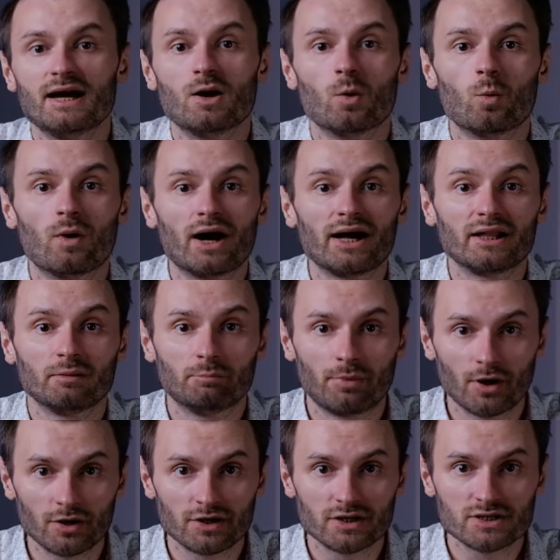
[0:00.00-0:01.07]
while
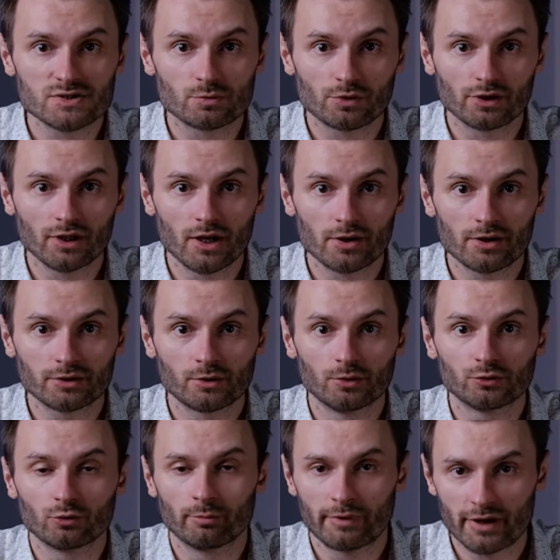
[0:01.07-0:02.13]
bodies were loaded
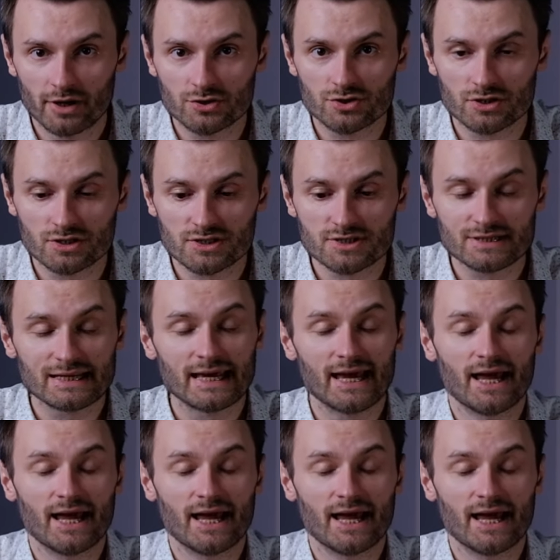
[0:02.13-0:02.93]
onto barges,